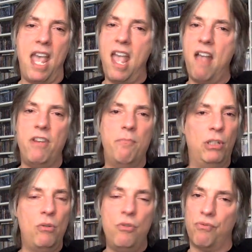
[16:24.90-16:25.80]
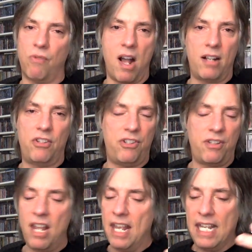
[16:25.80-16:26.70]
Heavy blues rock,
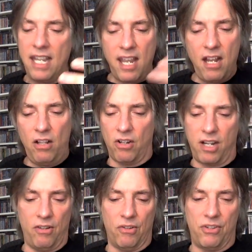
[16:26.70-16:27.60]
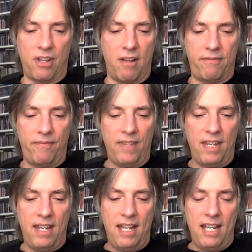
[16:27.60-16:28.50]
just killer, killer stuff.
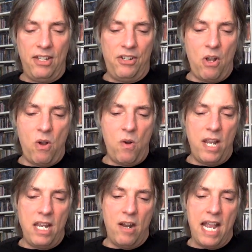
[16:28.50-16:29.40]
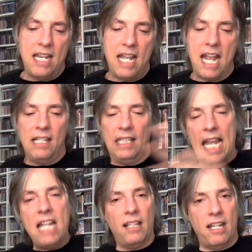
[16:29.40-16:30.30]
So you know, and and
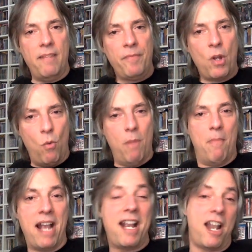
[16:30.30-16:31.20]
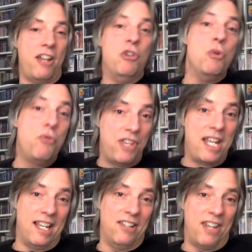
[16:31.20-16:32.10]
lately, what my kind of new
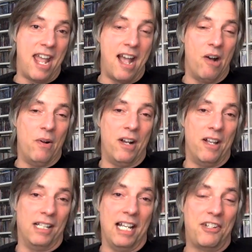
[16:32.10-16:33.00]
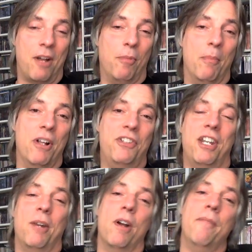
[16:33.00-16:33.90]
thing is now, uh, the last couple of months
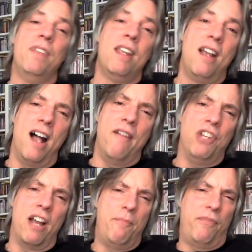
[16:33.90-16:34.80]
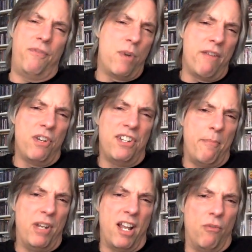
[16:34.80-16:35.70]
anyway, I've, I've, for whatever reason
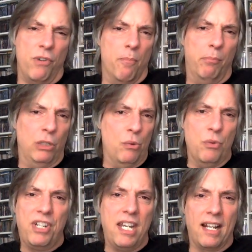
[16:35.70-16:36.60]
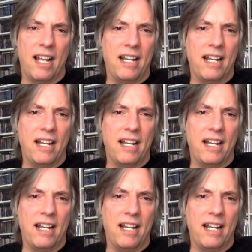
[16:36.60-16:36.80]
I've been on a real blues kick.